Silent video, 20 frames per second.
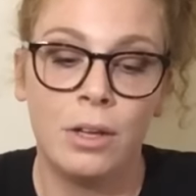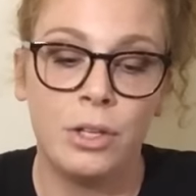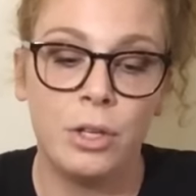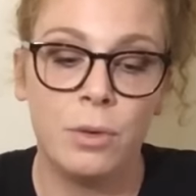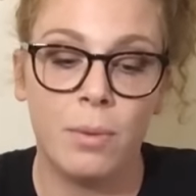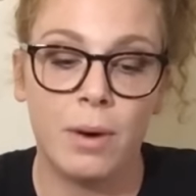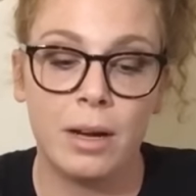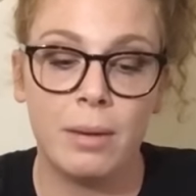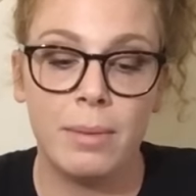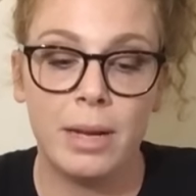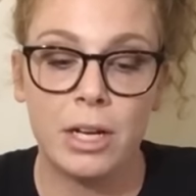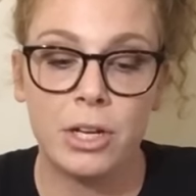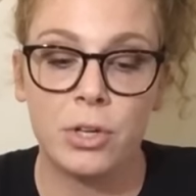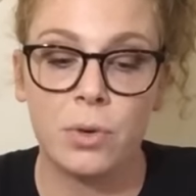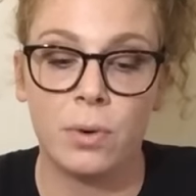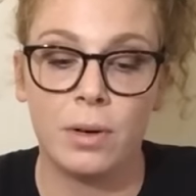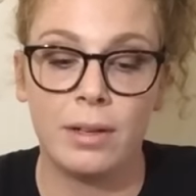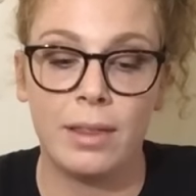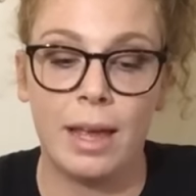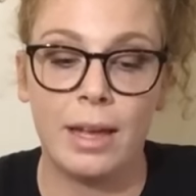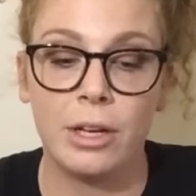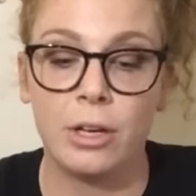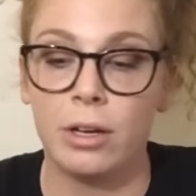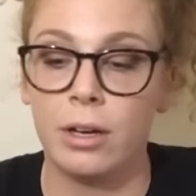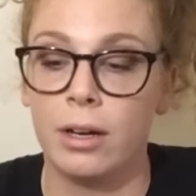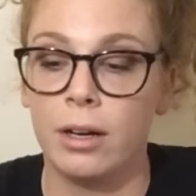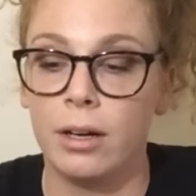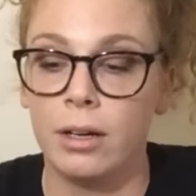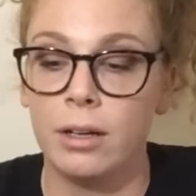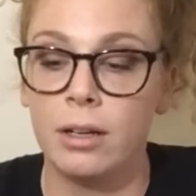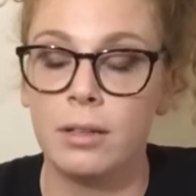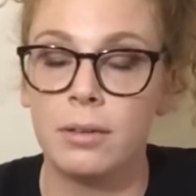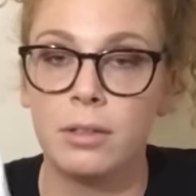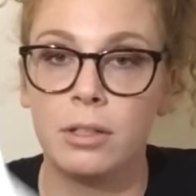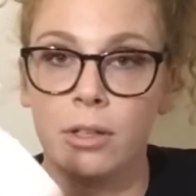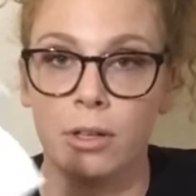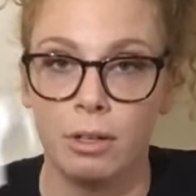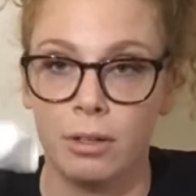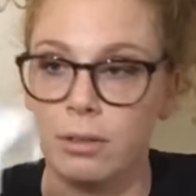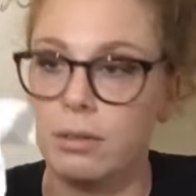You wanna make sure that
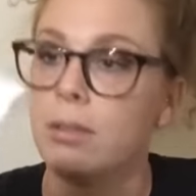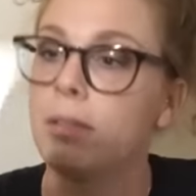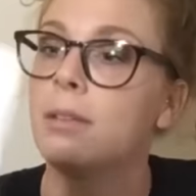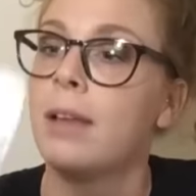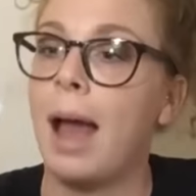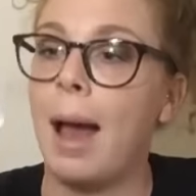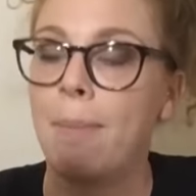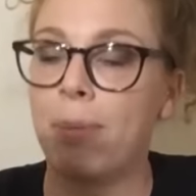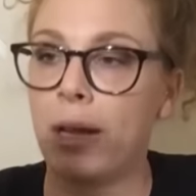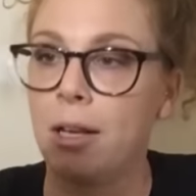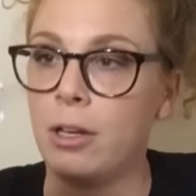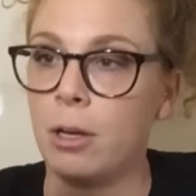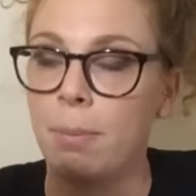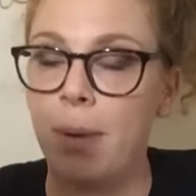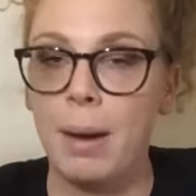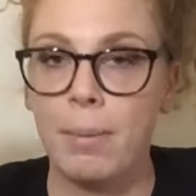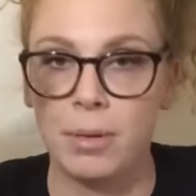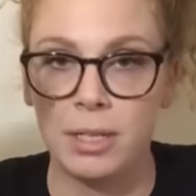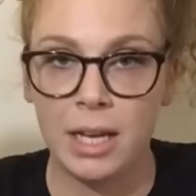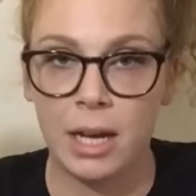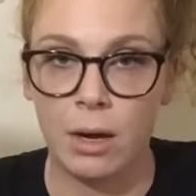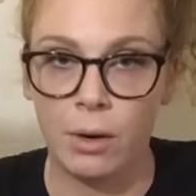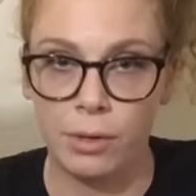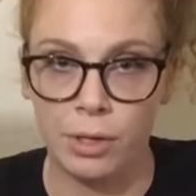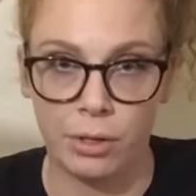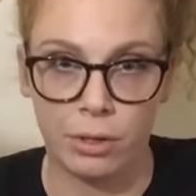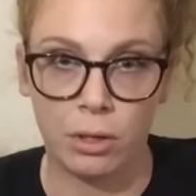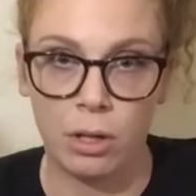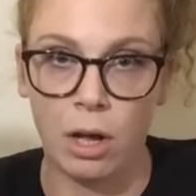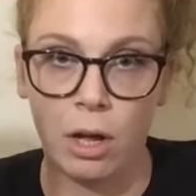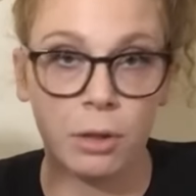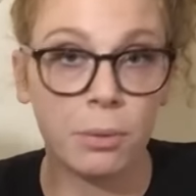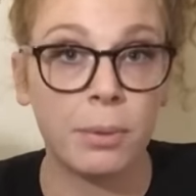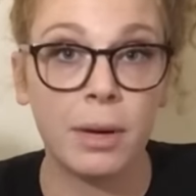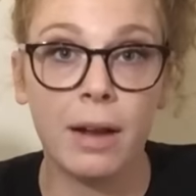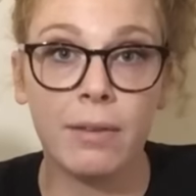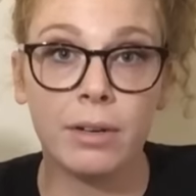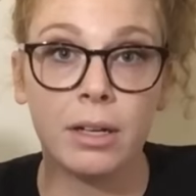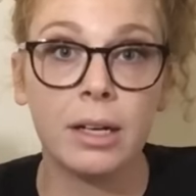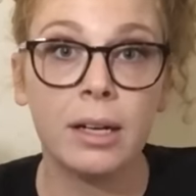your napkin, your paper towel, your cloth,
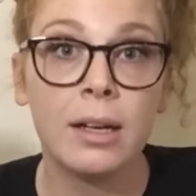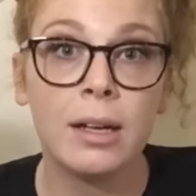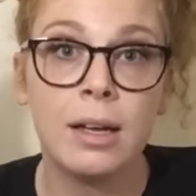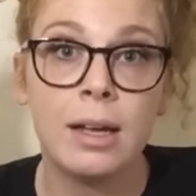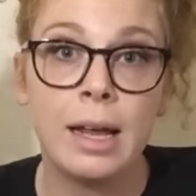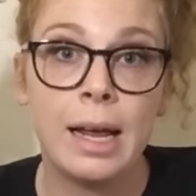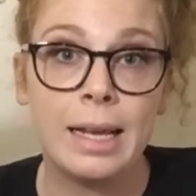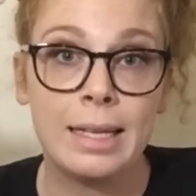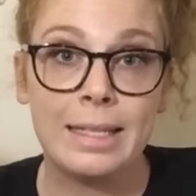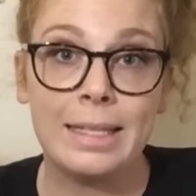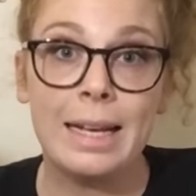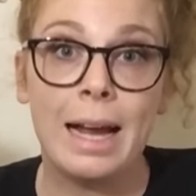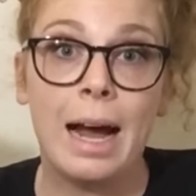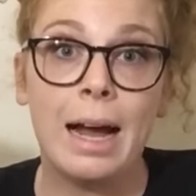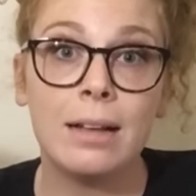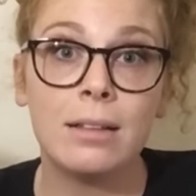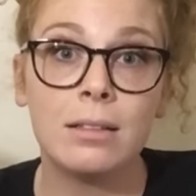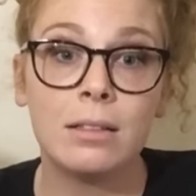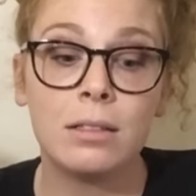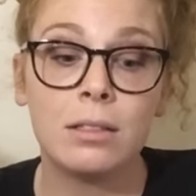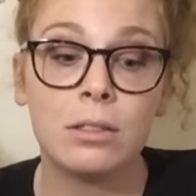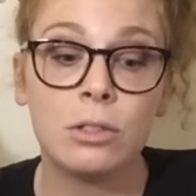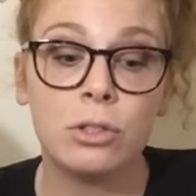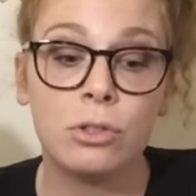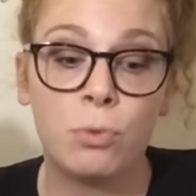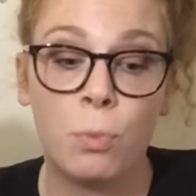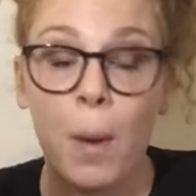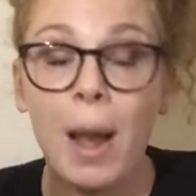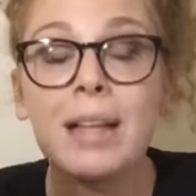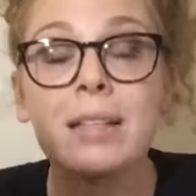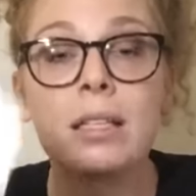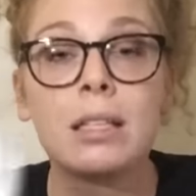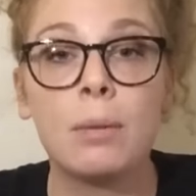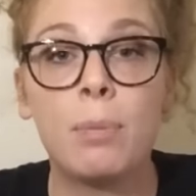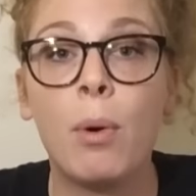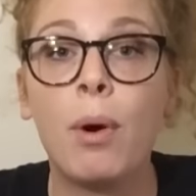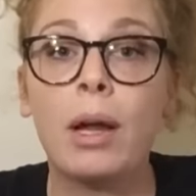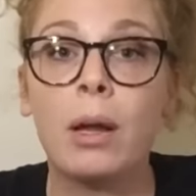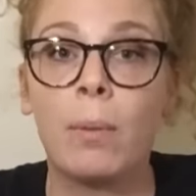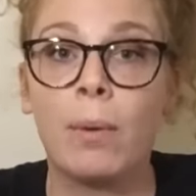whatever, is not wet to the
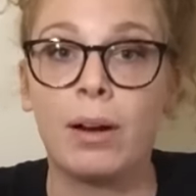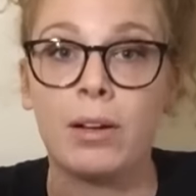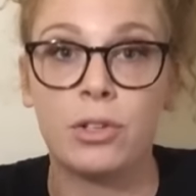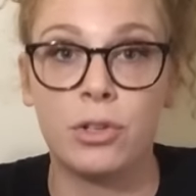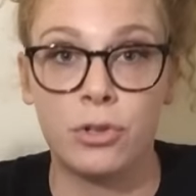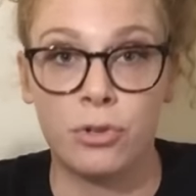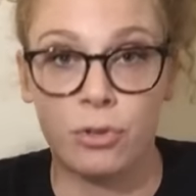point where it's